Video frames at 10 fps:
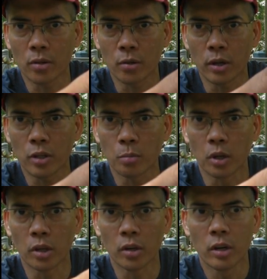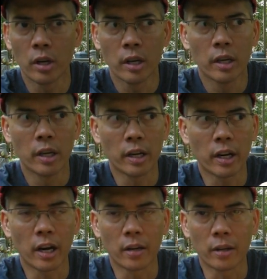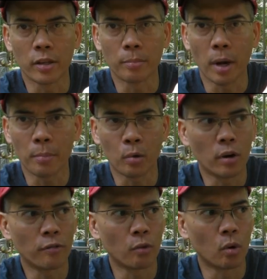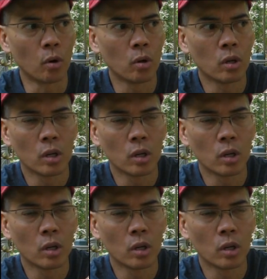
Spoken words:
string splitter and kind of in my peripheral